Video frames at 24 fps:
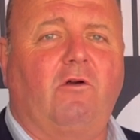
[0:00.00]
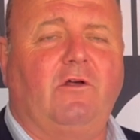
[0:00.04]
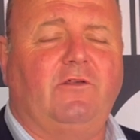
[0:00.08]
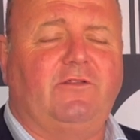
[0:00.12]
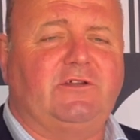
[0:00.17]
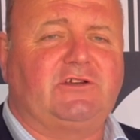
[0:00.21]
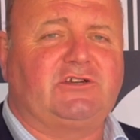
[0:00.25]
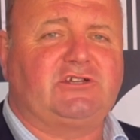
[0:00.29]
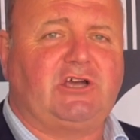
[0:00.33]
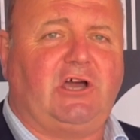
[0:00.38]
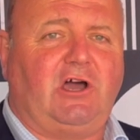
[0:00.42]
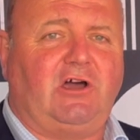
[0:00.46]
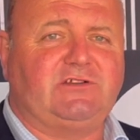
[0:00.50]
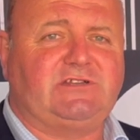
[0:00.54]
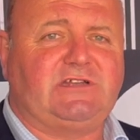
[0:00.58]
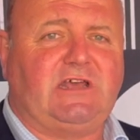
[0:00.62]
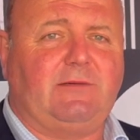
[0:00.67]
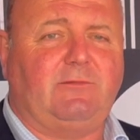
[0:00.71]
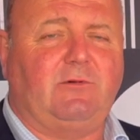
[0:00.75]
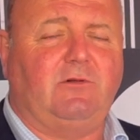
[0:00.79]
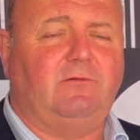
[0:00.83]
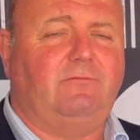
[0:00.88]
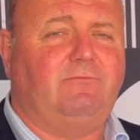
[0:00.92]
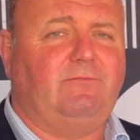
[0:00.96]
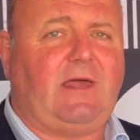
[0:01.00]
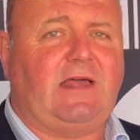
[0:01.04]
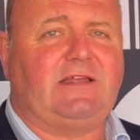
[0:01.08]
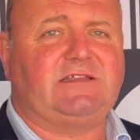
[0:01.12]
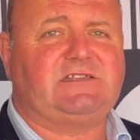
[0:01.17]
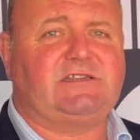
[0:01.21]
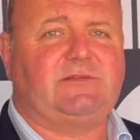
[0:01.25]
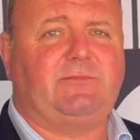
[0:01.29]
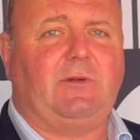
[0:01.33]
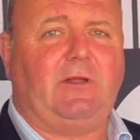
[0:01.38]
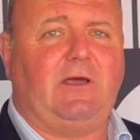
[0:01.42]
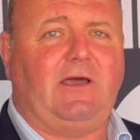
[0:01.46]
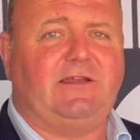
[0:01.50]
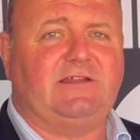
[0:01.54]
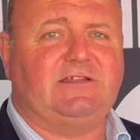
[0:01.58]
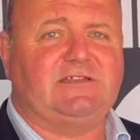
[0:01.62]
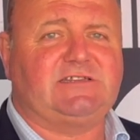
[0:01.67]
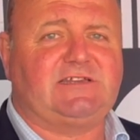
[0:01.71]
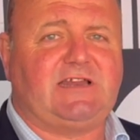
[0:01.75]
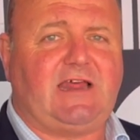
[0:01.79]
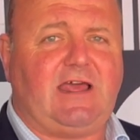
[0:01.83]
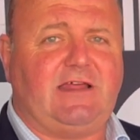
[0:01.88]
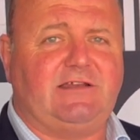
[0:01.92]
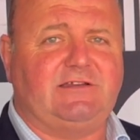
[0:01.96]
at the chart table. That's supplied as
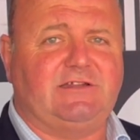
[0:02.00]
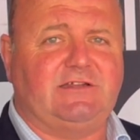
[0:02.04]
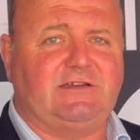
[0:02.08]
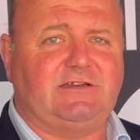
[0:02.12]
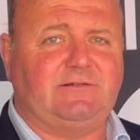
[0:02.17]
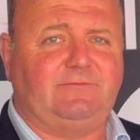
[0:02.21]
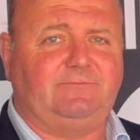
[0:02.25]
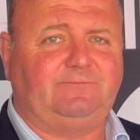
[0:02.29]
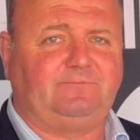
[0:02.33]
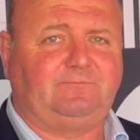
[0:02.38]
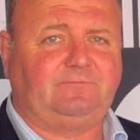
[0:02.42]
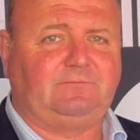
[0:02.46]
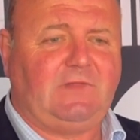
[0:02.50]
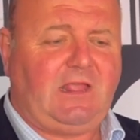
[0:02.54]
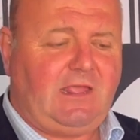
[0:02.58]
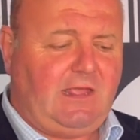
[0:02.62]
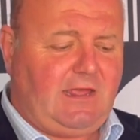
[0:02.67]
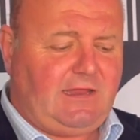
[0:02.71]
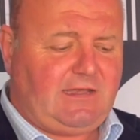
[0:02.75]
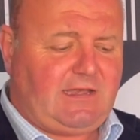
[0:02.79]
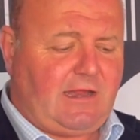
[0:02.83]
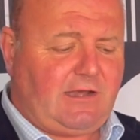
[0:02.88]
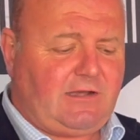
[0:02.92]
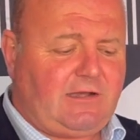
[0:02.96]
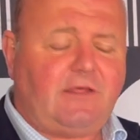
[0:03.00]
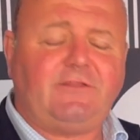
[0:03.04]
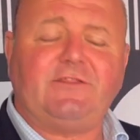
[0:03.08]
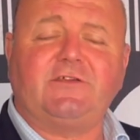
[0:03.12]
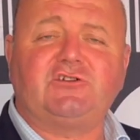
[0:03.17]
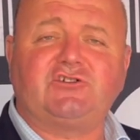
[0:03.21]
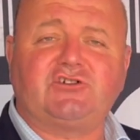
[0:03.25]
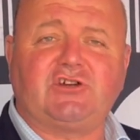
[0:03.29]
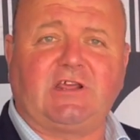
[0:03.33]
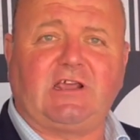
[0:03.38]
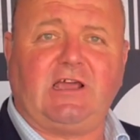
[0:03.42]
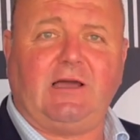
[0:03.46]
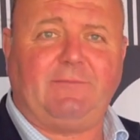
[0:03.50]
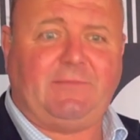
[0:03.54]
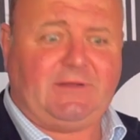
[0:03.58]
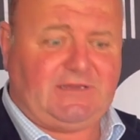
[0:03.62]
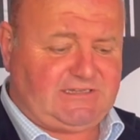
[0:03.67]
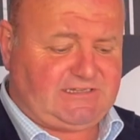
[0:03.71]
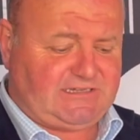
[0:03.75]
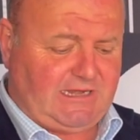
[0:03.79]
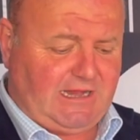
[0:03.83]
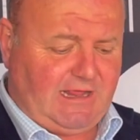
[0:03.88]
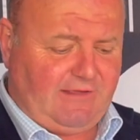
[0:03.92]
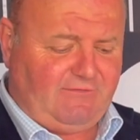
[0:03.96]
standard. Now another trick up its
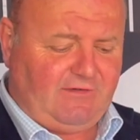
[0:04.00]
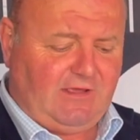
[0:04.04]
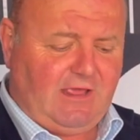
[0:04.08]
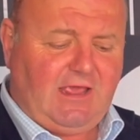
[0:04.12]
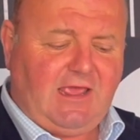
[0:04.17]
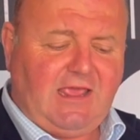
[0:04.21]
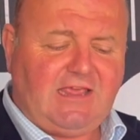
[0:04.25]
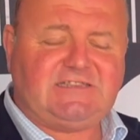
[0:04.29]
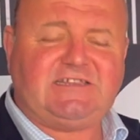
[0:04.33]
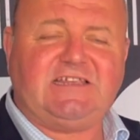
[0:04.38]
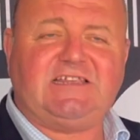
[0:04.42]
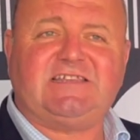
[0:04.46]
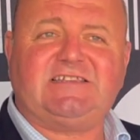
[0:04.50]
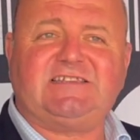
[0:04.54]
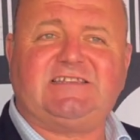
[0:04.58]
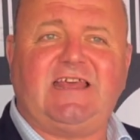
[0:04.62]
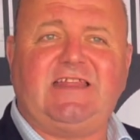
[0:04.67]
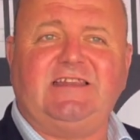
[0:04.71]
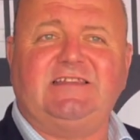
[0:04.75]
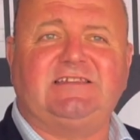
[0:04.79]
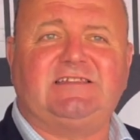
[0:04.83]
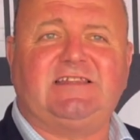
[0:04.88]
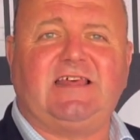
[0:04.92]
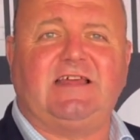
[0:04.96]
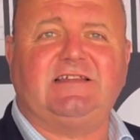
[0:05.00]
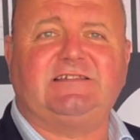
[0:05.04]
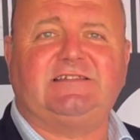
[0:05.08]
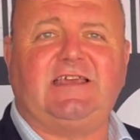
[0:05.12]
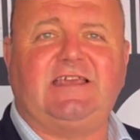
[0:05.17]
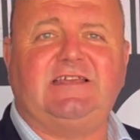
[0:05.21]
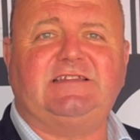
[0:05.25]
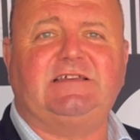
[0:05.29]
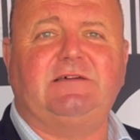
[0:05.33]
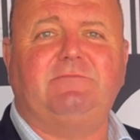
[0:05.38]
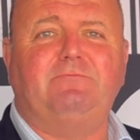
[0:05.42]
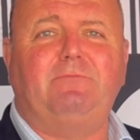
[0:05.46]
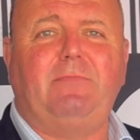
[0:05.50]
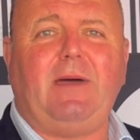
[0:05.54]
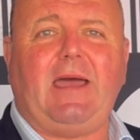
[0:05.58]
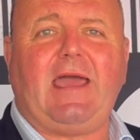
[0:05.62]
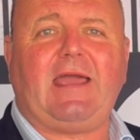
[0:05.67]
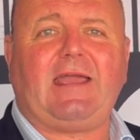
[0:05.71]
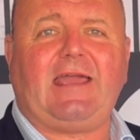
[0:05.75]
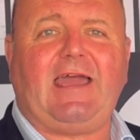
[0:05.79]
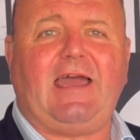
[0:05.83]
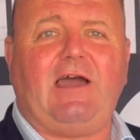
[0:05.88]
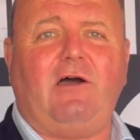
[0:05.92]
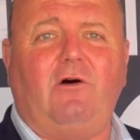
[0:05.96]
sleeve is it sends that data
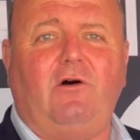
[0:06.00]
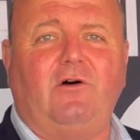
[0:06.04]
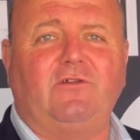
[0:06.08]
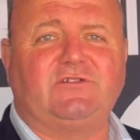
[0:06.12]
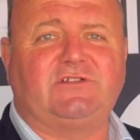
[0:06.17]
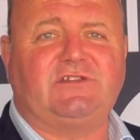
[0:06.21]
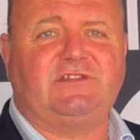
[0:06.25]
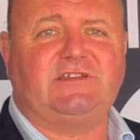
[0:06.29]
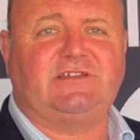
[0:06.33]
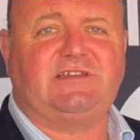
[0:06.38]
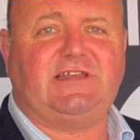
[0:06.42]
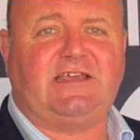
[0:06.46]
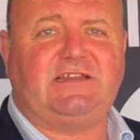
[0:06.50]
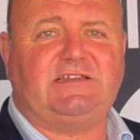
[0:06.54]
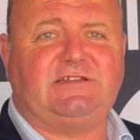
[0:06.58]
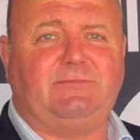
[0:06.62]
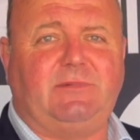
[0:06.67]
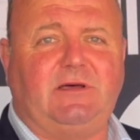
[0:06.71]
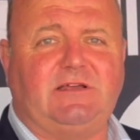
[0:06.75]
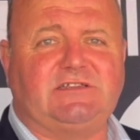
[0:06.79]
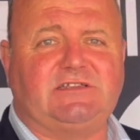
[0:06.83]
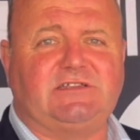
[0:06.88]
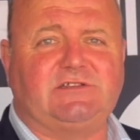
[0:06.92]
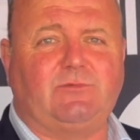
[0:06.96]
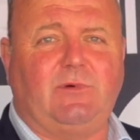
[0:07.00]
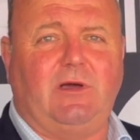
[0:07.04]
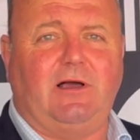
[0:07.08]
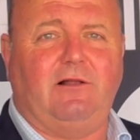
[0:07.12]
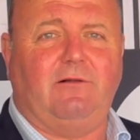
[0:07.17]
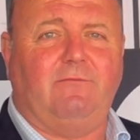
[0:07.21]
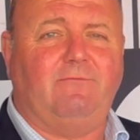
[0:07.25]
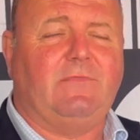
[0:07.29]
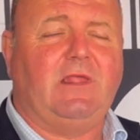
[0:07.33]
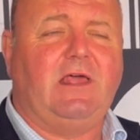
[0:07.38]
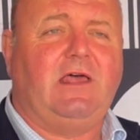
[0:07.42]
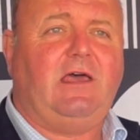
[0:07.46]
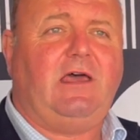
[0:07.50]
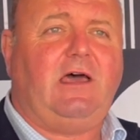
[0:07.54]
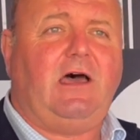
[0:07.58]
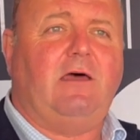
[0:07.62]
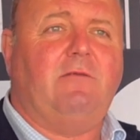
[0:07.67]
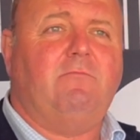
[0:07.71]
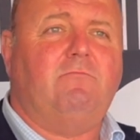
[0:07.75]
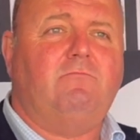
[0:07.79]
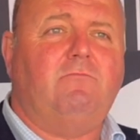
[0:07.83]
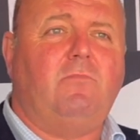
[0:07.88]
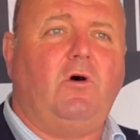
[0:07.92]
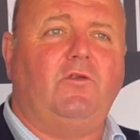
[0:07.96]
back out onto the data bus as well.
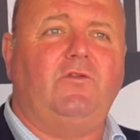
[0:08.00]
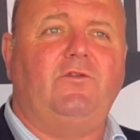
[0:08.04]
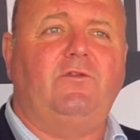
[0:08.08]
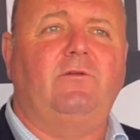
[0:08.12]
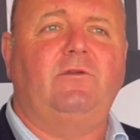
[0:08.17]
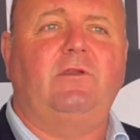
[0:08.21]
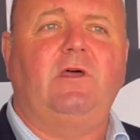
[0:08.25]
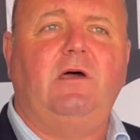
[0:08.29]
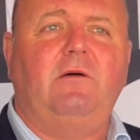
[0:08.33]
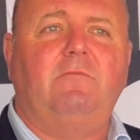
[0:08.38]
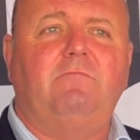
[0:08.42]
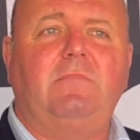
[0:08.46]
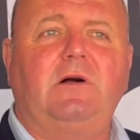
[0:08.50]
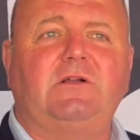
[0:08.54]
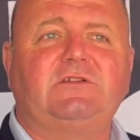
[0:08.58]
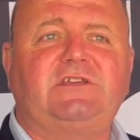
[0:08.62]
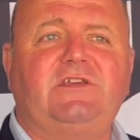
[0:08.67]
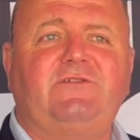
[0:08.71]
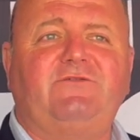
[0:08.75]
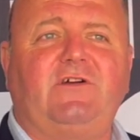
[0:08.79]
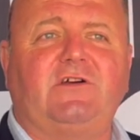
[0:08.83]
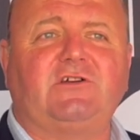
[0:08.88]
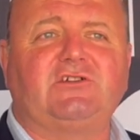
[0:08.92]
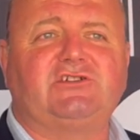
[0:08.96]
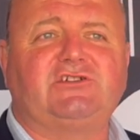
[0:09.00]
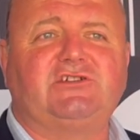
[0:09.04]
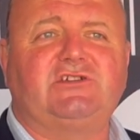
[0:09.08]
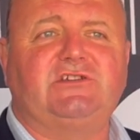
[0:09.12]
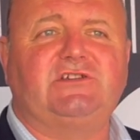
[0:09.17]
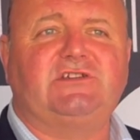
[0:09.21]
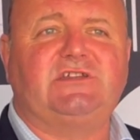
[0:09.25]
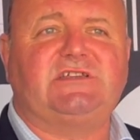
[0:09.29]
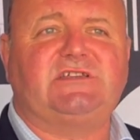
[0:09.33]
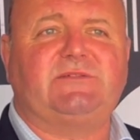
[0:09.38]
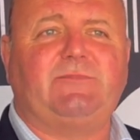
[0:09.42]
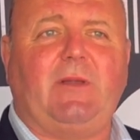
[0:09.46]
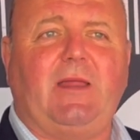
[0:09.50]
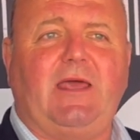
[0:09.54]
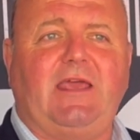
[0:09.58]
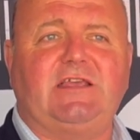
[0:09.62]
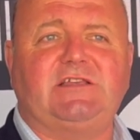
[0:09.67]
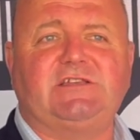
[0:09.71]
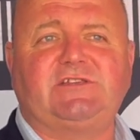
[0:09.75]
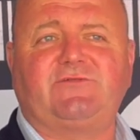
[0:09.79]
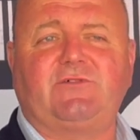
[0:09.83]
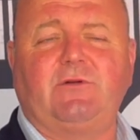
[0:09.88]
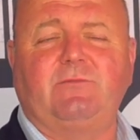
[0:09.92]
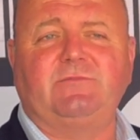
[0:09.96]
And modern multifunction
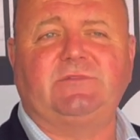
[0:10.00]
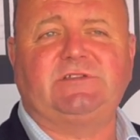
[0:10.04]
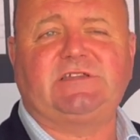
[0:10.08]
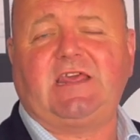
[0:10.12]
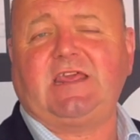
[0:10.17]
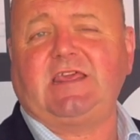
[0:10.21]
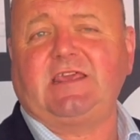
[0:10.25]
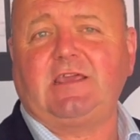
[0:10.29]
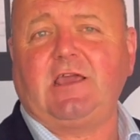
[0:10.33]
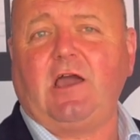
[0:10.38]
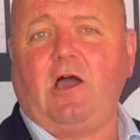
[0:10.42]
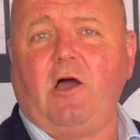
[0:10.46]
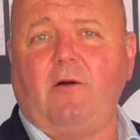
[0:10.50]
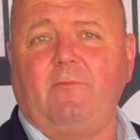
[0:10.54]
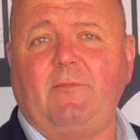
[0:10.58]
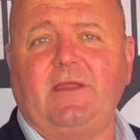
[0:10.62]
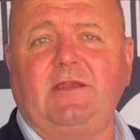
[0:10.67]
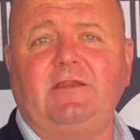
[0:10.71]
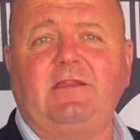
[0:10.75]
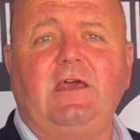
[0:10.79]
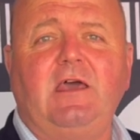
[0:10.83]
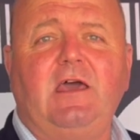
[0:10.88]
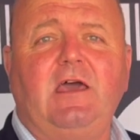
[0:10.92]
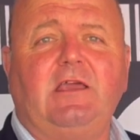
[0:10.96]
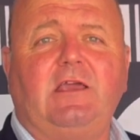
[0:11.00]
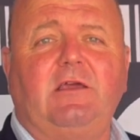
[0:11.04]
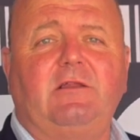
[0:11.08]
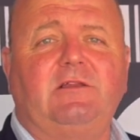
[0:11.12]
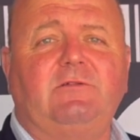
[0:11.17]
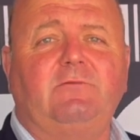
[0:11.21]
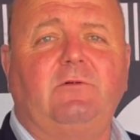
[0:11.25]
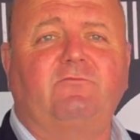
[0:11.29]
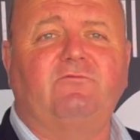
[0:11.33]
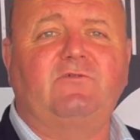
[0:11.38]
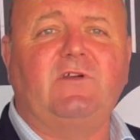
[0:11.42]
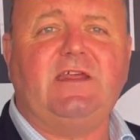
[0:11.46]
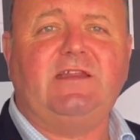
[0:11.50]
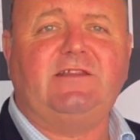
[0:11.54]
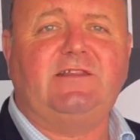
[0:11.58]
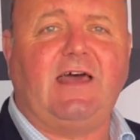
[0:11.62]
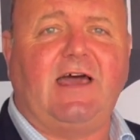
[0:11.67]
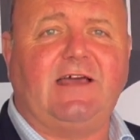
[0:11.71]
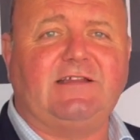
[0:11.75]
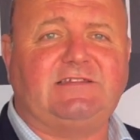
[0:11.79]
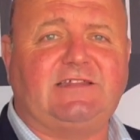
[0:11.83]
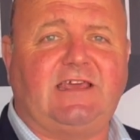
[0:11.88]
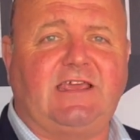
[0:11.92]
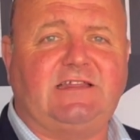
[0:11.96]
displays from say Garmin can read
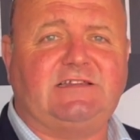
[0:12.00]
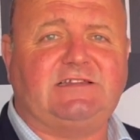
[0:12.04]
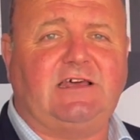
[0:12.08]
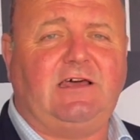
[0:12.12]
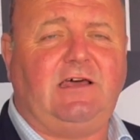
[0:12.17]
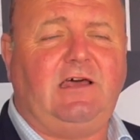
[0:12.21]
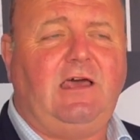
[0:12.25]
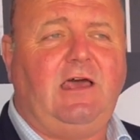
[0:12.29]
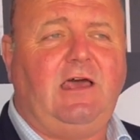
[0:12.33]
that data